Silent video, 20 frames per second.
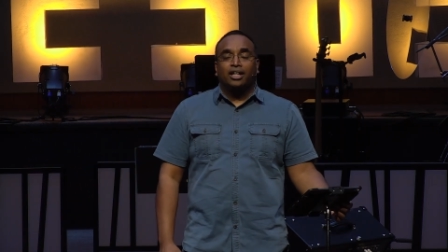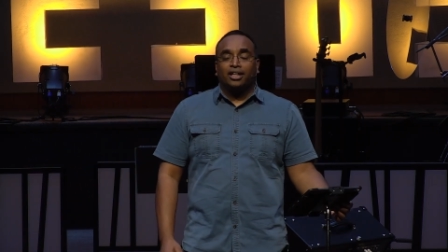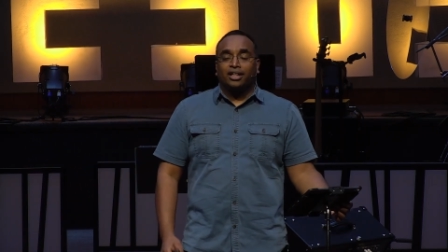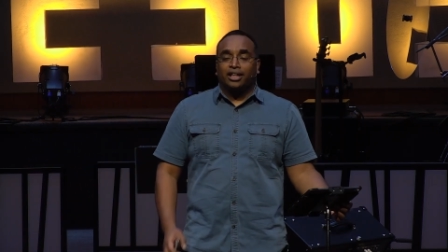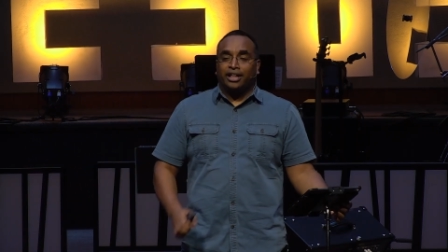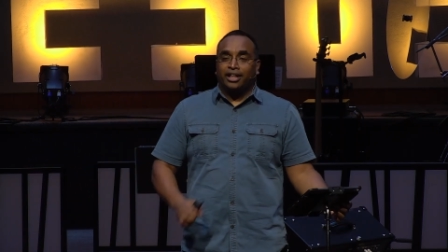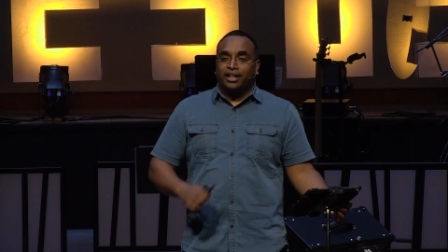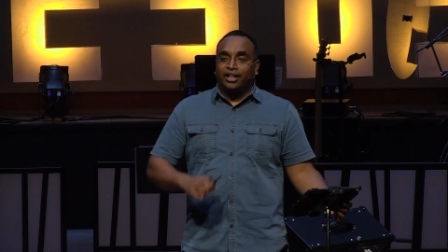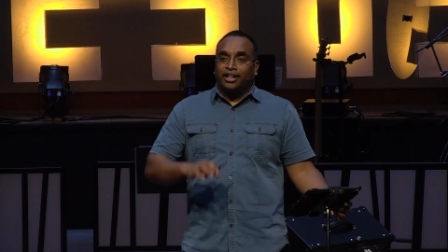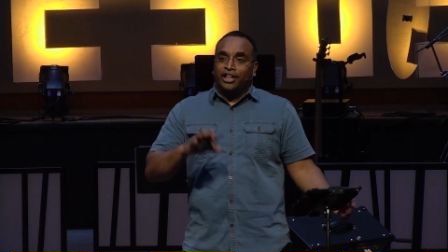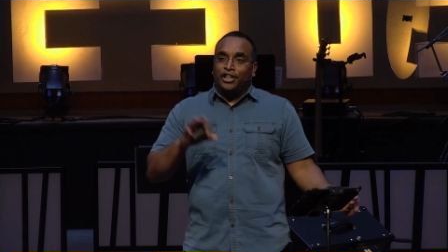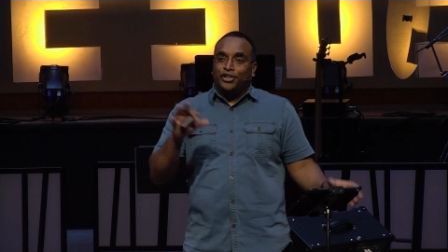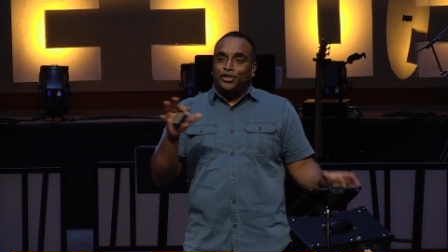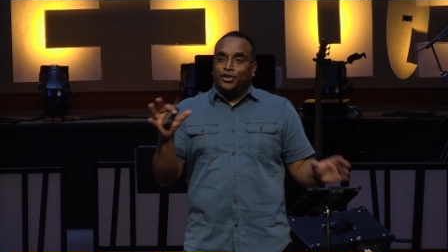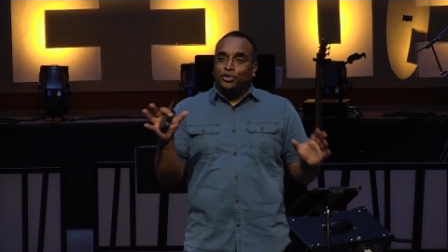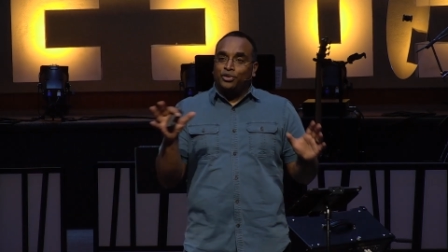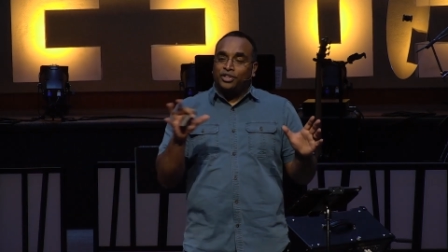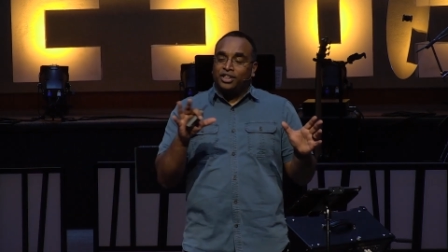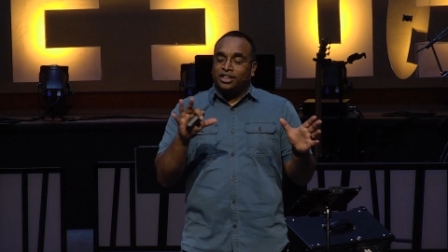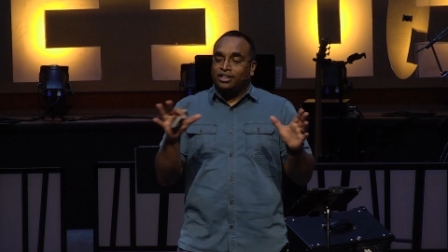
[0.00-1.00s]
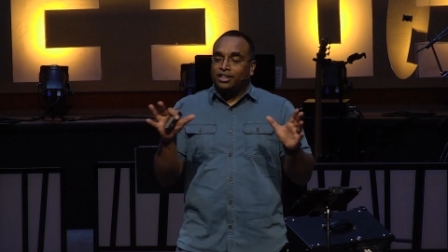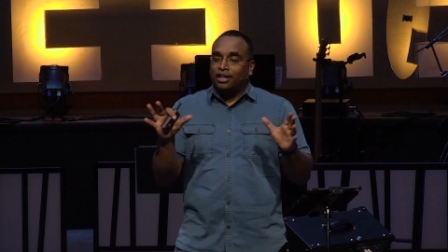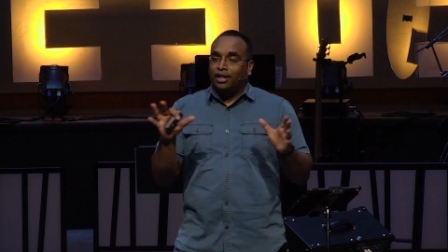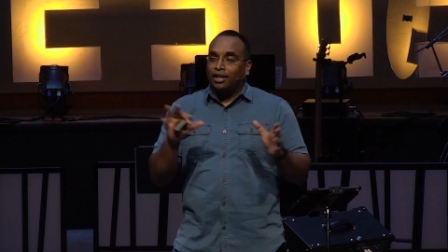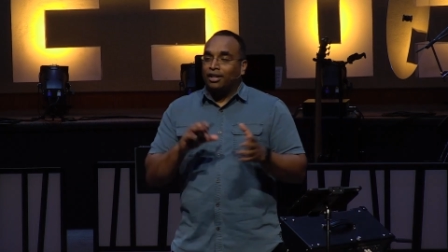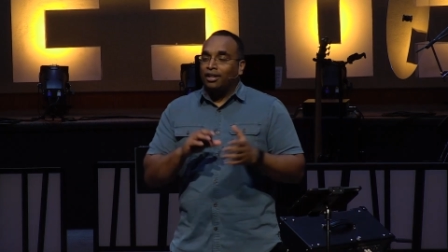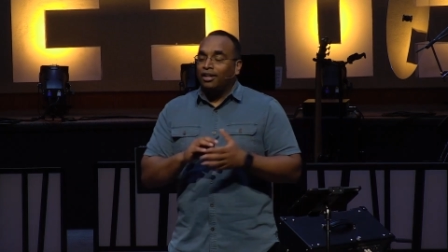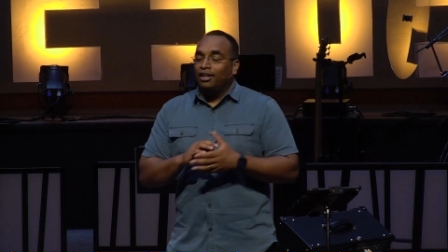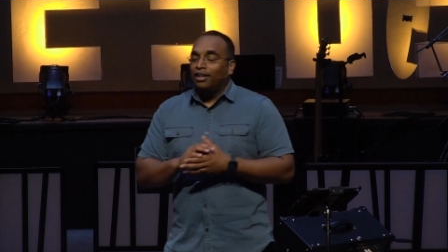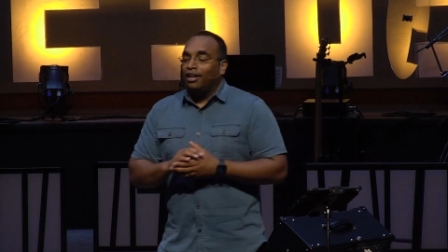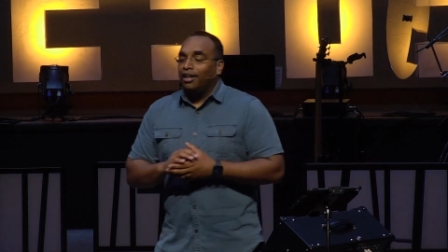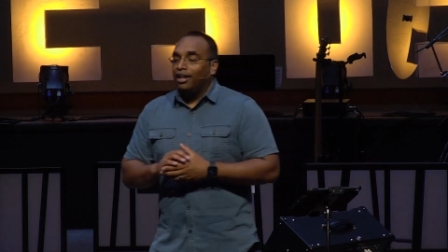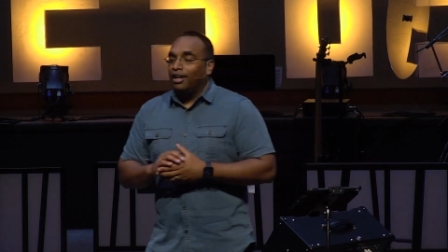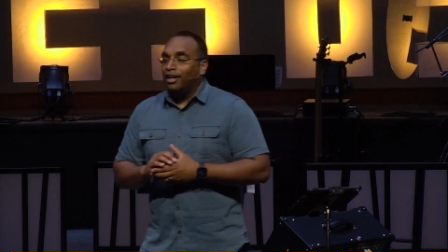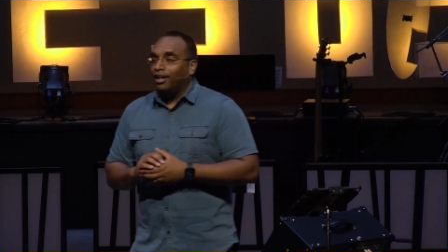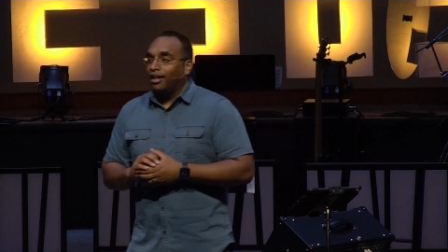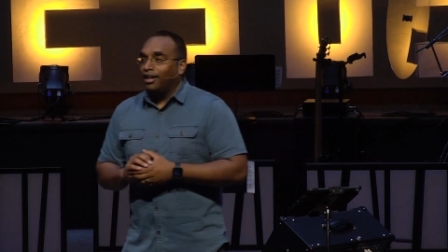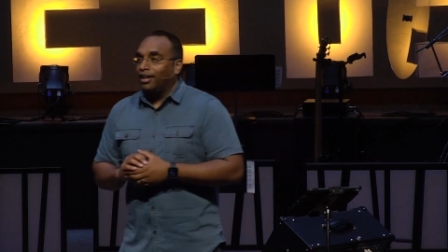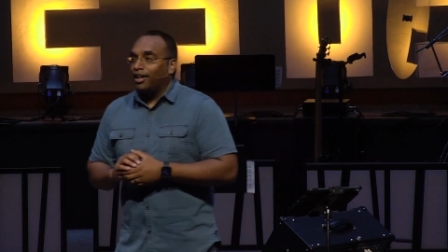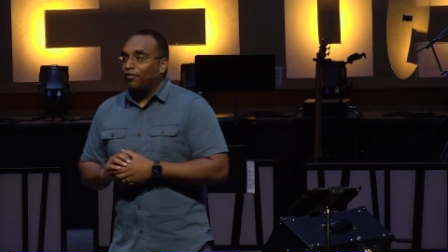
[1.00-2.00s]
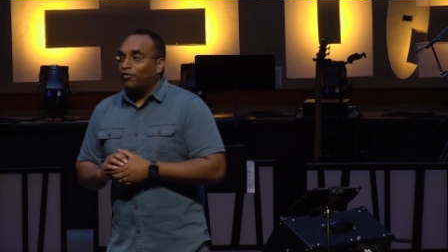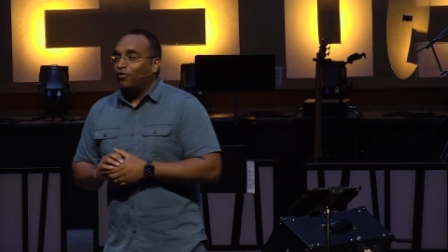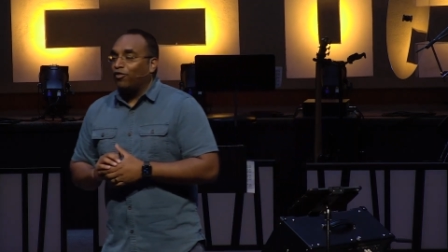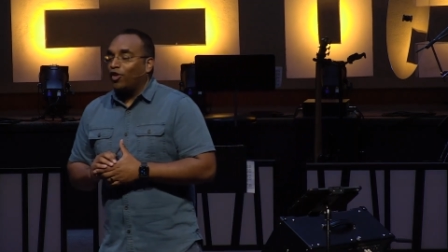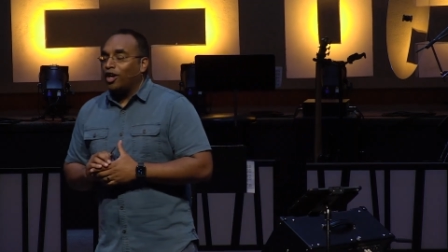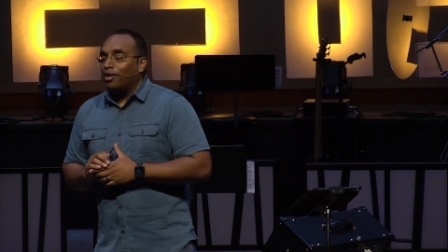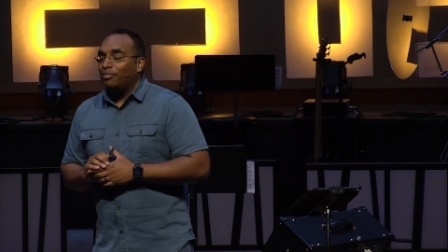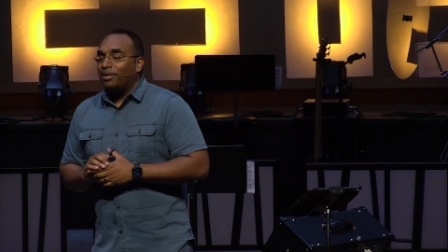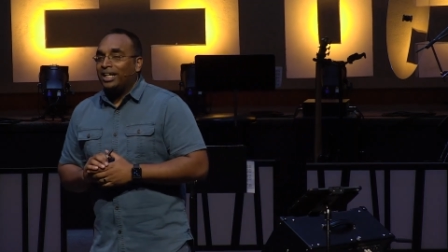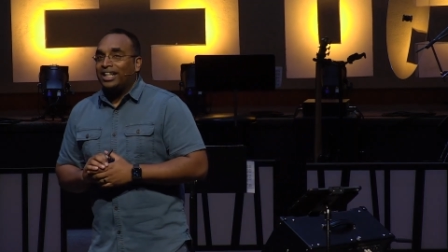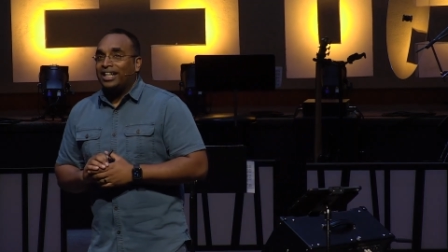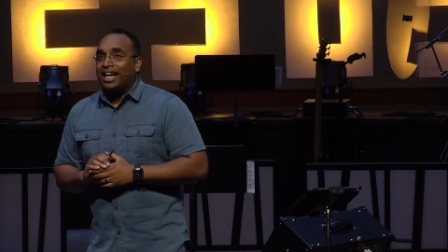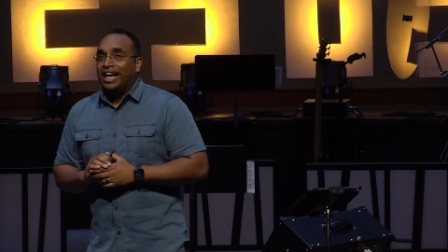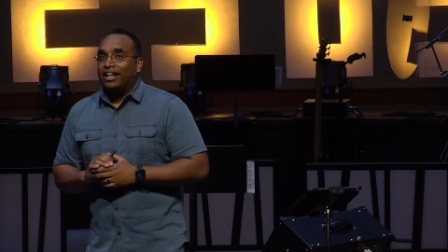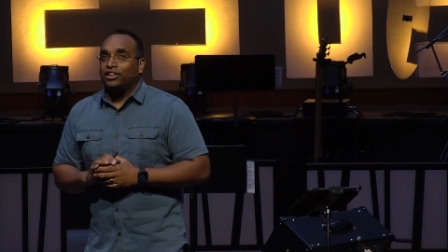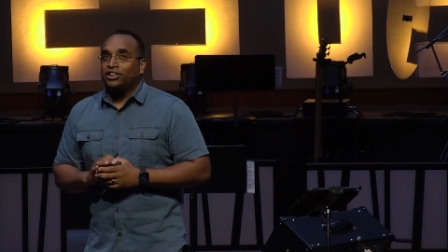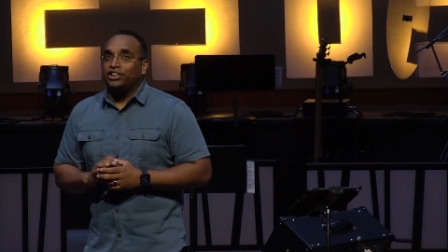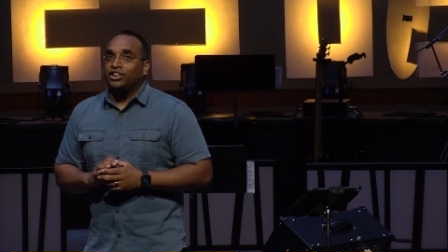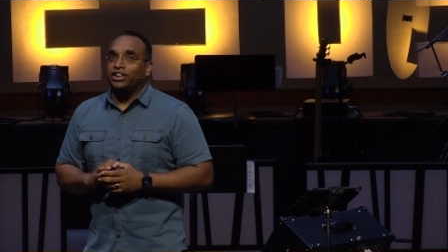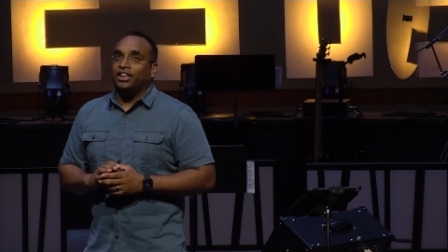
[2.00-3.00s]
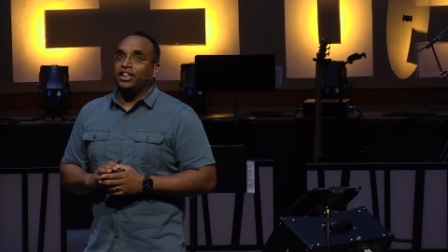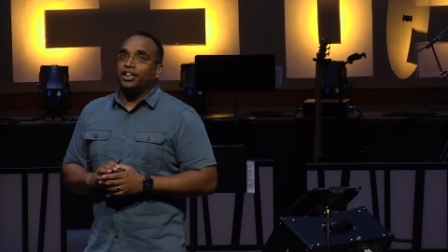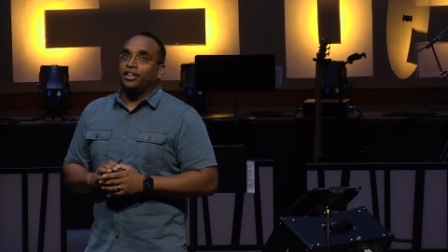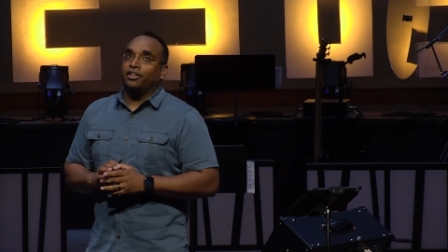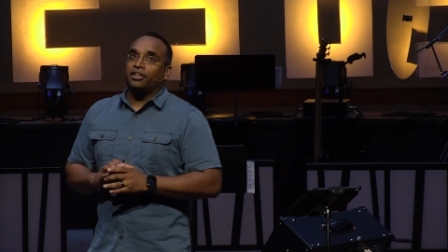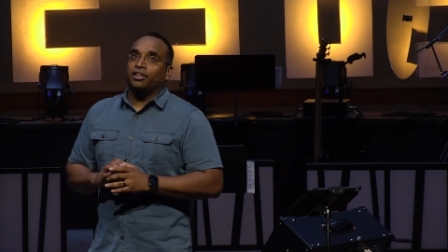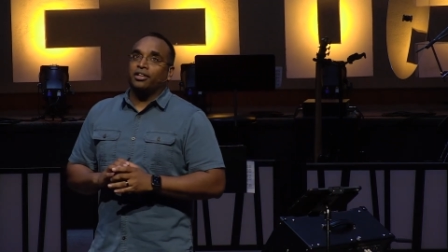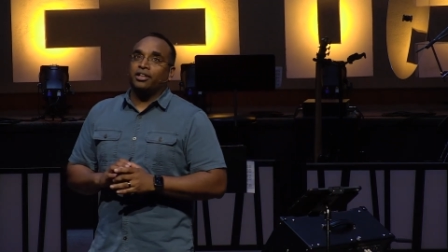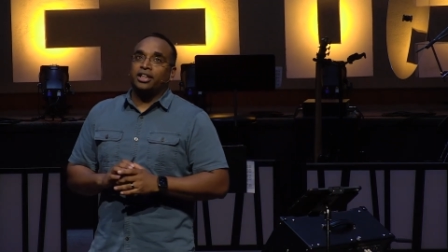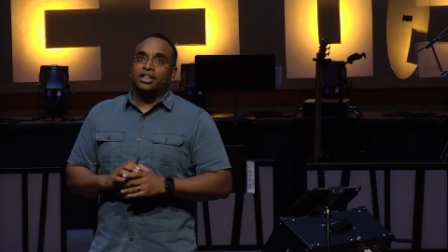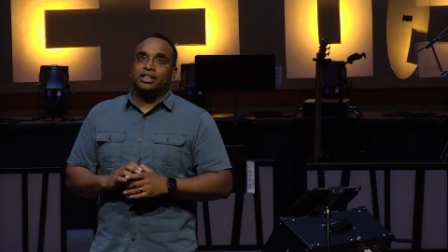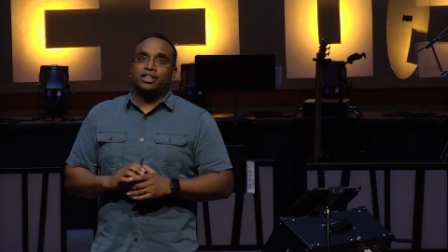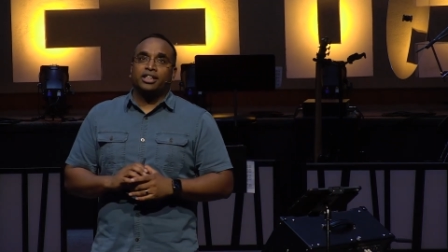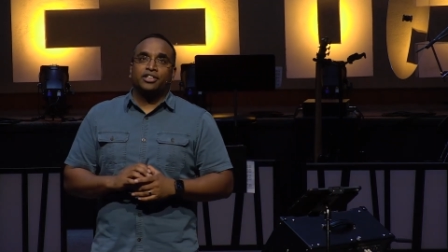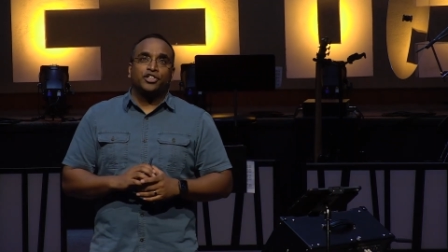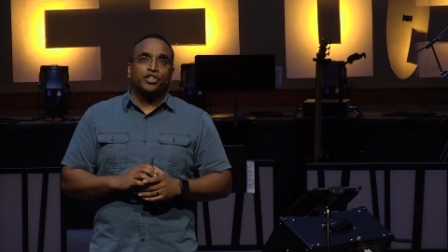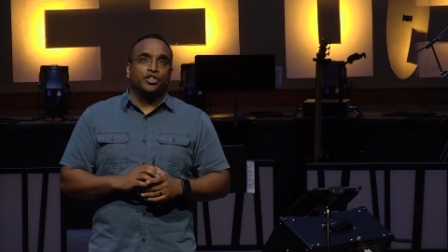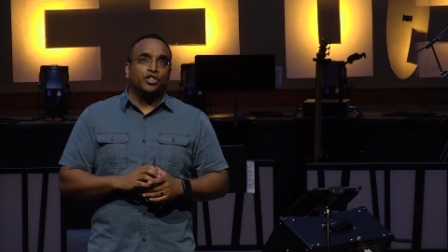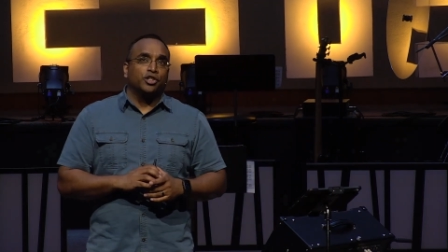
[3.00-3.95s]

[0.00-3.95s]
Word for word: He uses a farming analogy here. He says here,